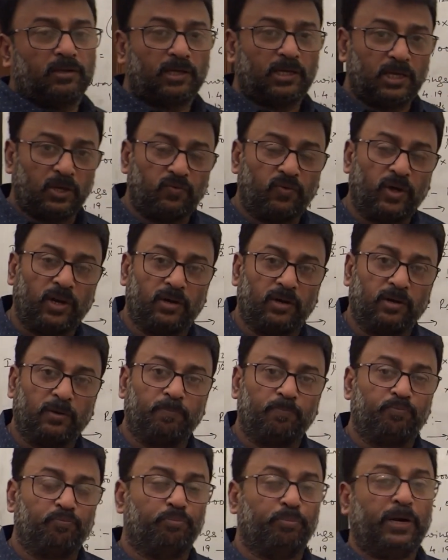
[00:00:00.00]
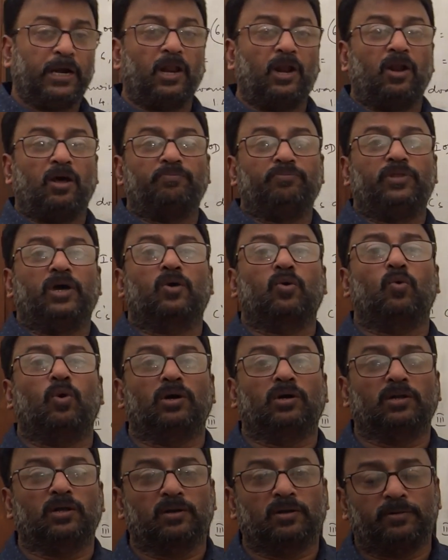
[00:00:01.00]
given middle of the
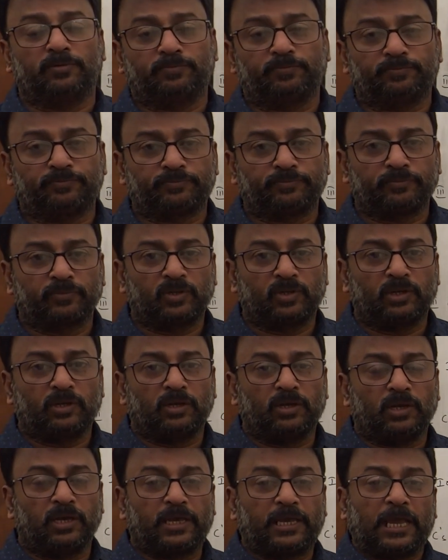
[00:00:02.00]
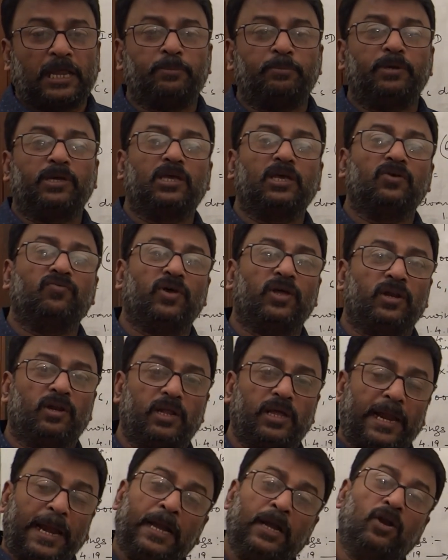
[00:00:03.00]
quarter, can be
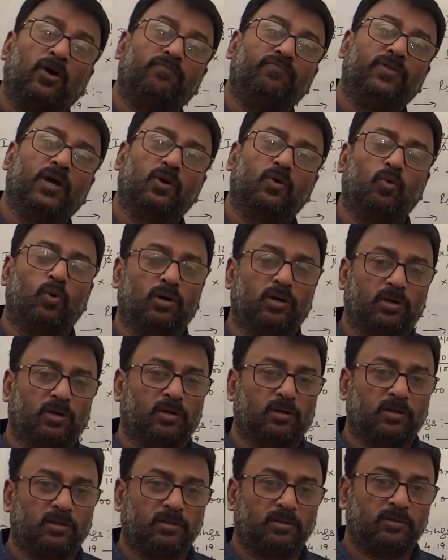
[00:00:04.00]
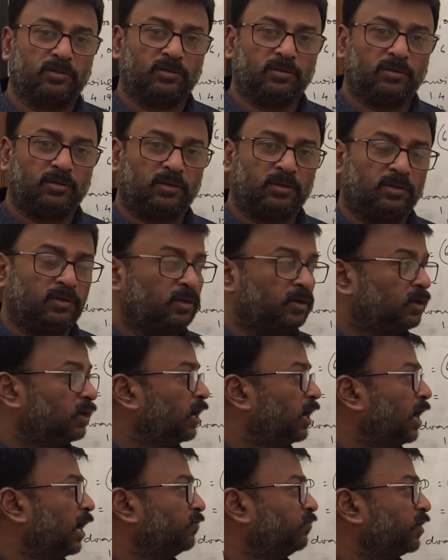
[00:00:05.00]
given end of the quarter.
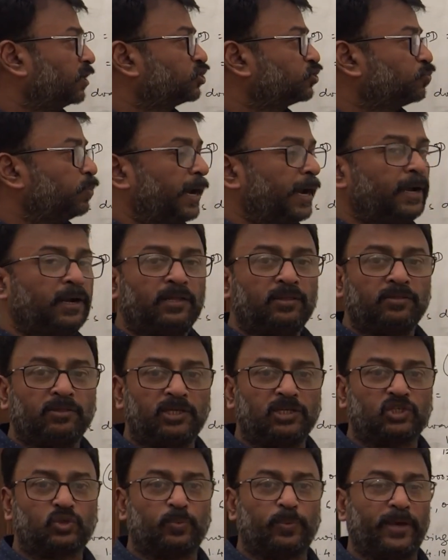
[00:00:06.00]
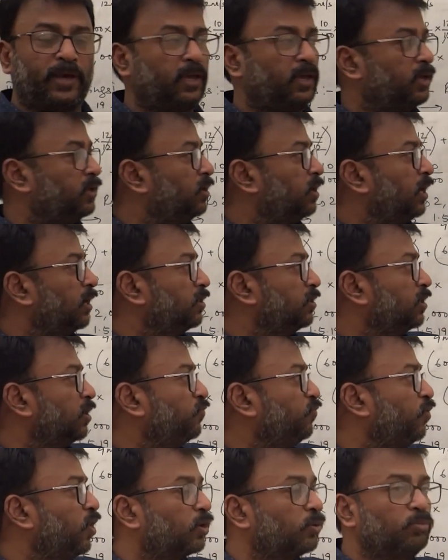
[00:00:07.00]
I have explained in this way.
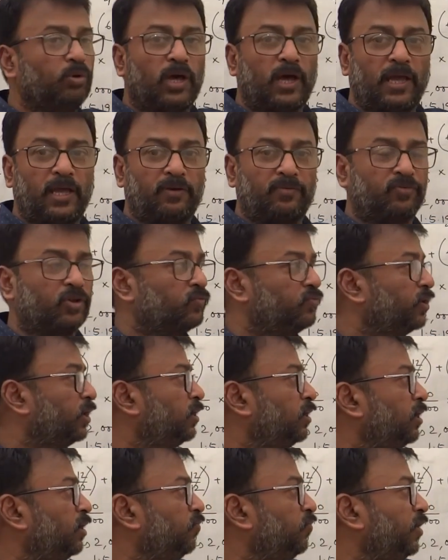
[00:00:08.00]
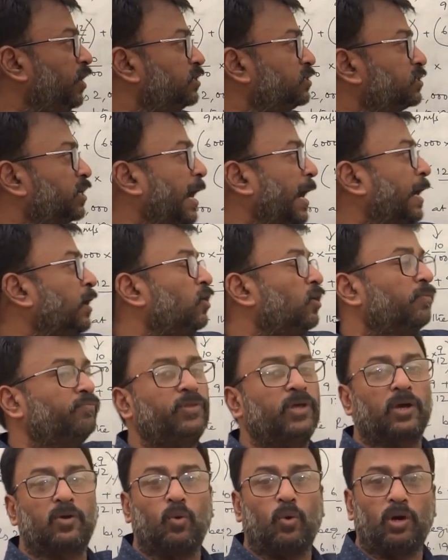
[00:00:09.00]
Another formula I have given if it is end of
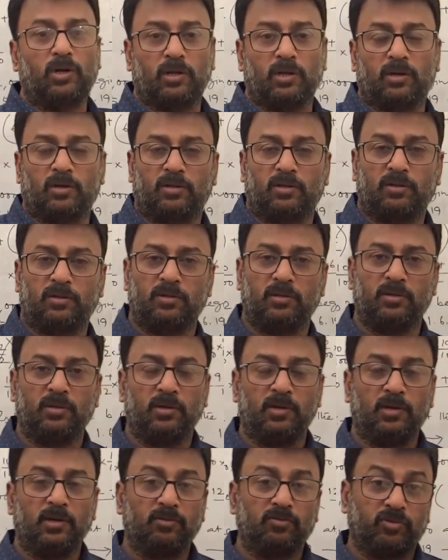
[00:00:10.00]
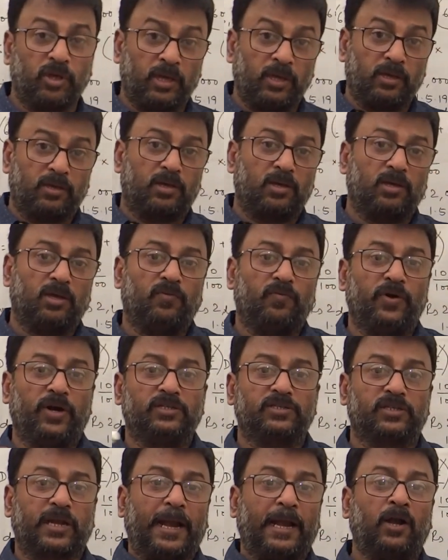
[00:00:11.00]
the quarter. Think if it
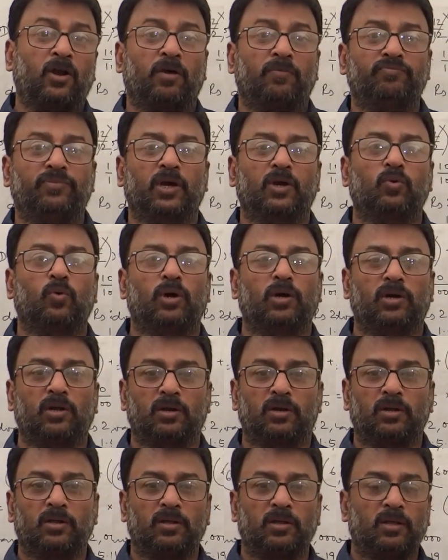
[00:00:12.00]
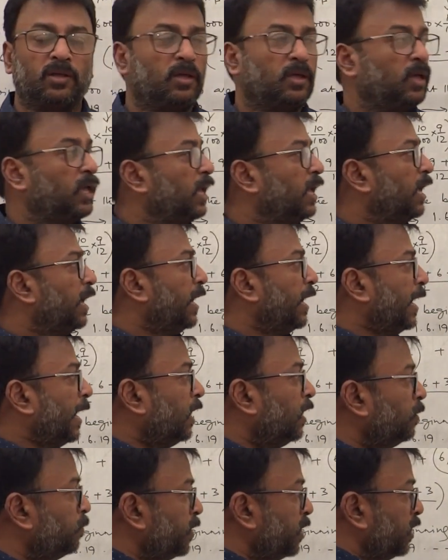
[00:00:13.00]
is end of the quarter.
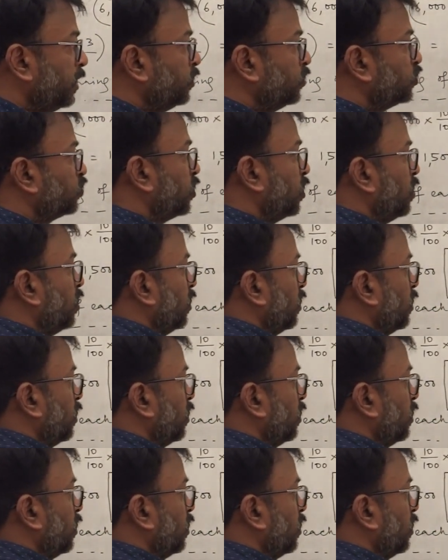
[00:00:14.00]
End means